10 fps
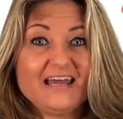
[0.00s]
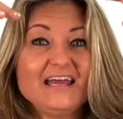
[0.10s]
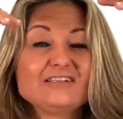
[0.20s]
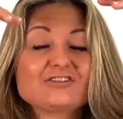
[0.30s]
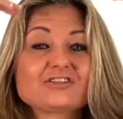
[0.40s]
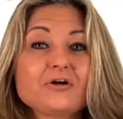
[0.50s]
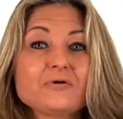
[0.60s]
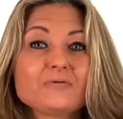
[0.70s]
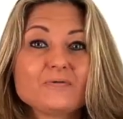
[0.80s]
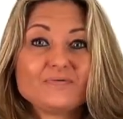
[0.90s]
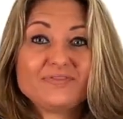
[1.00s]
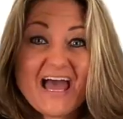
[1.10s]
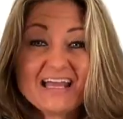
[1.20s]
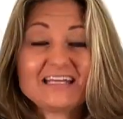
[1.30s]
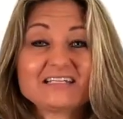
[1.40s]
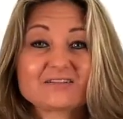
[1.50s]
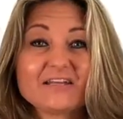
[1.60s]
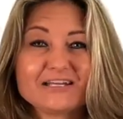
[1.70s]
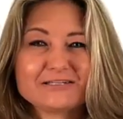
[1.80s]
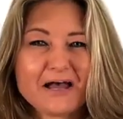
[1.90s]
And so that gets
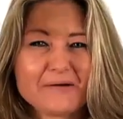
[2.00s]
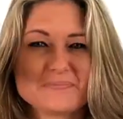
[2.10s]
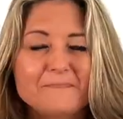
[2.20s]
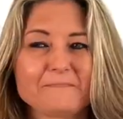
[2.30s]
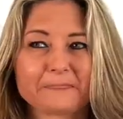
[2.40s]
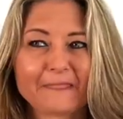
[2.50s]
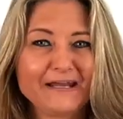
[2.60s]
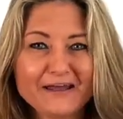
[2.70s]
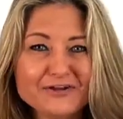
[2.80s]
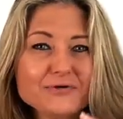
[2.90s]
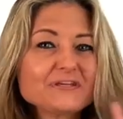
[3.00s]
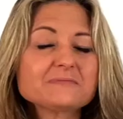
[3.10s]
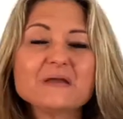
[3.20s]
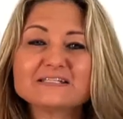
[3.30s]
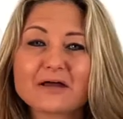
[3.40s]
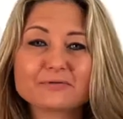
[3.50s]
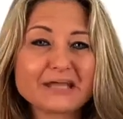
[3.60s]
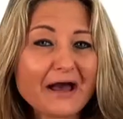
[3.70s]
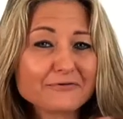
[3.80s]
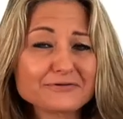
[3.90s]
linked up. And I know this may sound
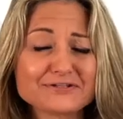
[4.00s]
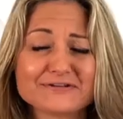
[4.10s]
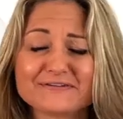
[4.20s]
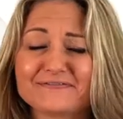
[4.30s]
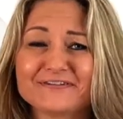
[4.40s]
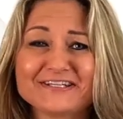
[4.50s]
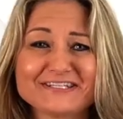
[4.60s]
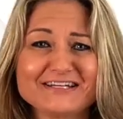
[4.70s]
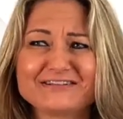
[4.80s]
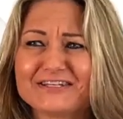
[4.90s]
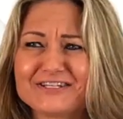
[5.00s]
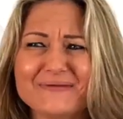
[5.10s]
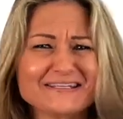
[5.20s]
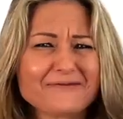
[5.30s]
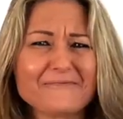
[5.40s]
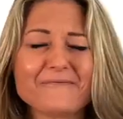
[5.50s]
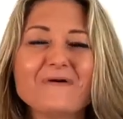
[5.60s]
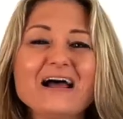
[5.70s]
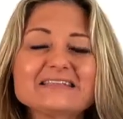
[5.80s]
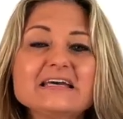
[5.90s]
counterintuitive. If you're listening to this, you might say, well,
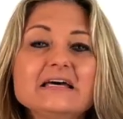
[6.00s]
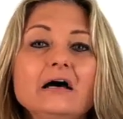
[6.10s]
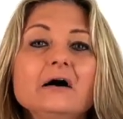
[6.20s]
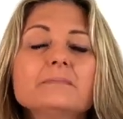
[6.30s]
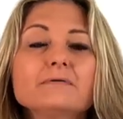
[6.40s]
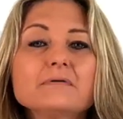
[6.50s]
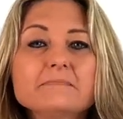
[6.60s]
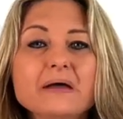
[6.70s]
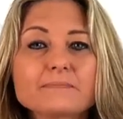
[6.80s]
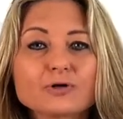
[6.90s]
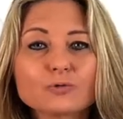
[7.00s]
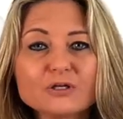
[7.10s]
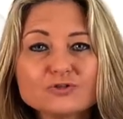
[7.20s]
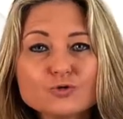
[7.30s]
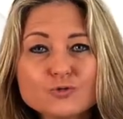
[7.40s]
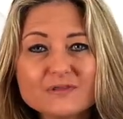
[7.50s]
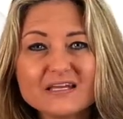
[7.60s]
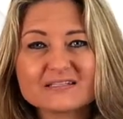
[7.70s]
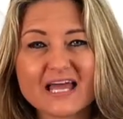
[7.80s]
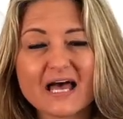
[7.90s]
what? But remember, when two
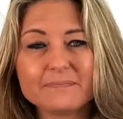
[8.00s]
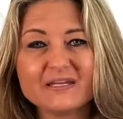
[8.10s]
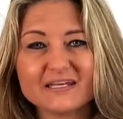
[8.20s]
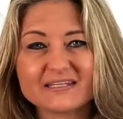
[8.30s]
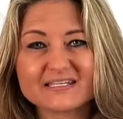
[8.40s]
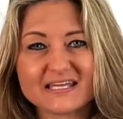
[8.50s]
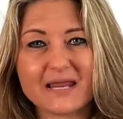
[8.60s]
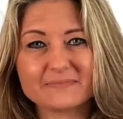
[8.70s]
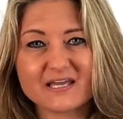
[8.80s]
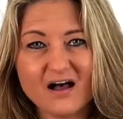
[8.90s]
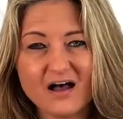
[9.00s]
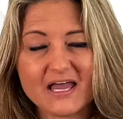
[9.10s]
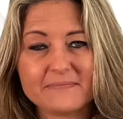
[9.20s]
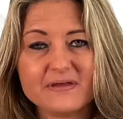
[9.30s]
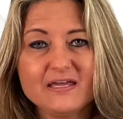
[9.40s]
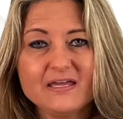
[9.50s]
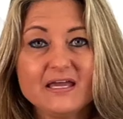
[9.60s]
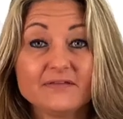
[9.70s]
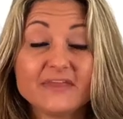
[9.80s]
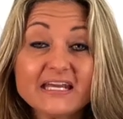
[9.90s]
things happen at the same time,
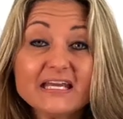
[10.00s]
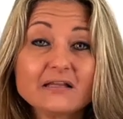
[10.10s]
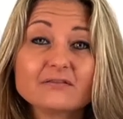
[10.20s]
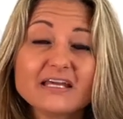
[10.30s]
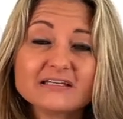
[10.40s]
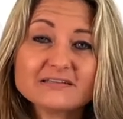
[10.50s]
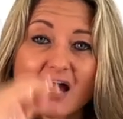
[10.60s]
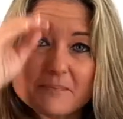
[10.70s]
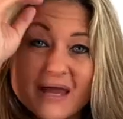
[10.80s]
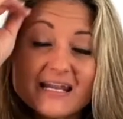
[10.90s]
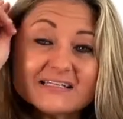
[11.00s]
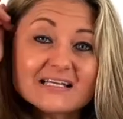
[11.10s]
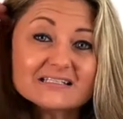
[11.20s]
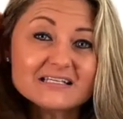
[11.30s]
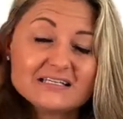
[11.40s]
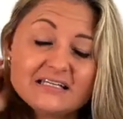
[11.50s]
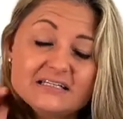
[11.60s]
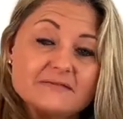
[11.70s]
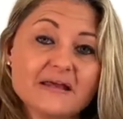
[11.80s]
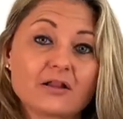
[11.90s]
they get linked up, and it doesn't
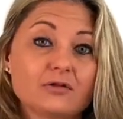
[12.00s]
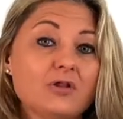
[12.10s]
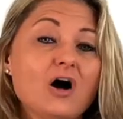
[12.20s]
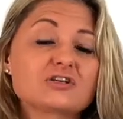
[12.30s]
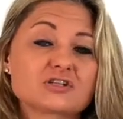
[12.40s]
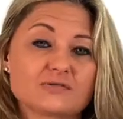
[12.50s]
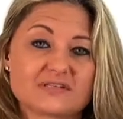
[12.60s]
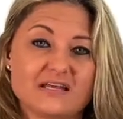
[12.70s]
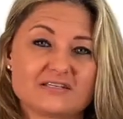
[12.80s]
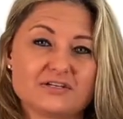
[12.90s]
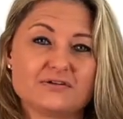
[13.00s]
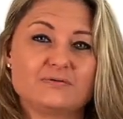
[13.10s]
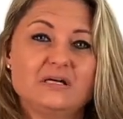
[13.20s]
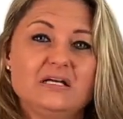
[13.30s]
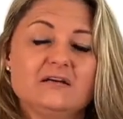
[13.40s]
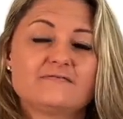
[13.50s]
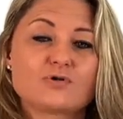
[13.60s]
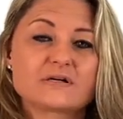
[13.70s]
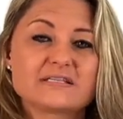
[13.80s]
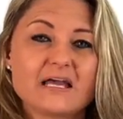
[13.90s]
need to make logical sense.
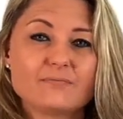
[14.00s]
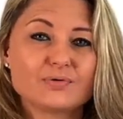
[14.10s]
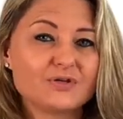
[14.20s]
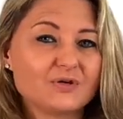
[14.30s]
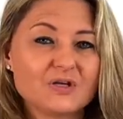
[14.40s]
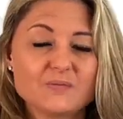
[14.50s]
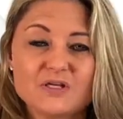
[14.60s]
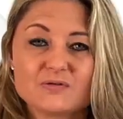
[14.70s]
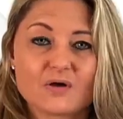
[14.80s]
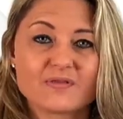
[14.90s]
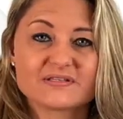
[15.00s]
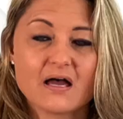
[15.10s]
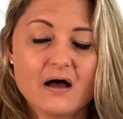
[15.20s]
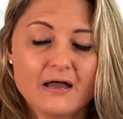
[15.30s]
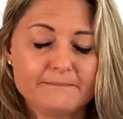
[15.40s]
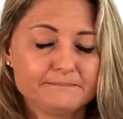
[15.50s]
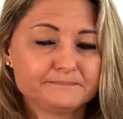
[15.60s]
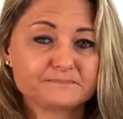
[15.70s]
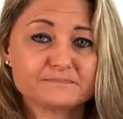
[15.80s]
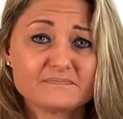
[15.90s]
For example, you hear me use all the time
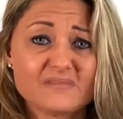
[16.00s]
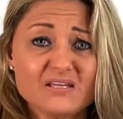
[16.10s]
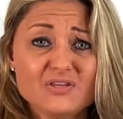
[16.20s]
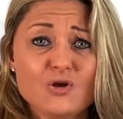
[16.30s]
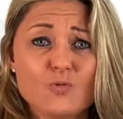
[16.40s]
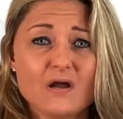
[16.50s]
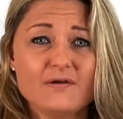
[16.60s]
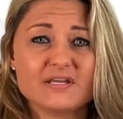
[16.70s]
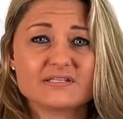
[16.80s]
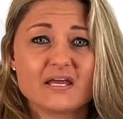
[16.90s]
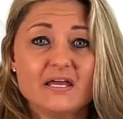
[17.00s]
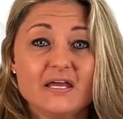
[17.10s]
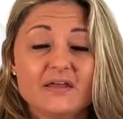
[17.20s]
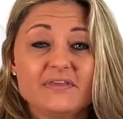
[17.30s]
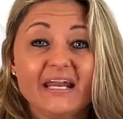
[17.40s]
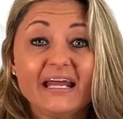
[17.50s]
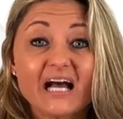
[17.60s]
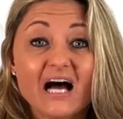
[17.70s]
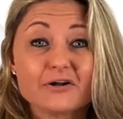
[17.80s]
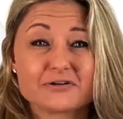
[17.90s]
the awareness that a
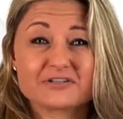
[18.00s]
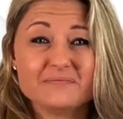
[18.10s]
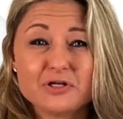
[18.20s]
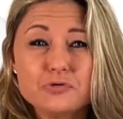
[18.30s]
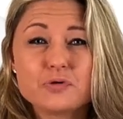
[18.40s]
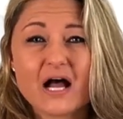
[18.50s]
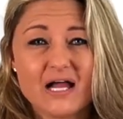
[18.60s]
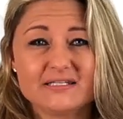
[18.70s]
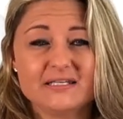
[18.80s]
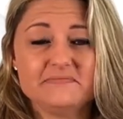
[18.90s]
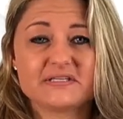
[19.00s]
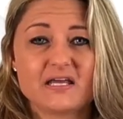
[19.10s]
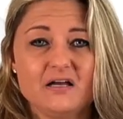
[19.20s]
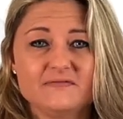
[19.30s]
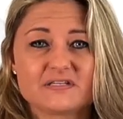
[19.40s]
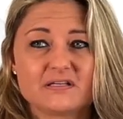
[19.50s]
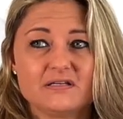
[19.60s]
cutter, somebody who cuts themselves,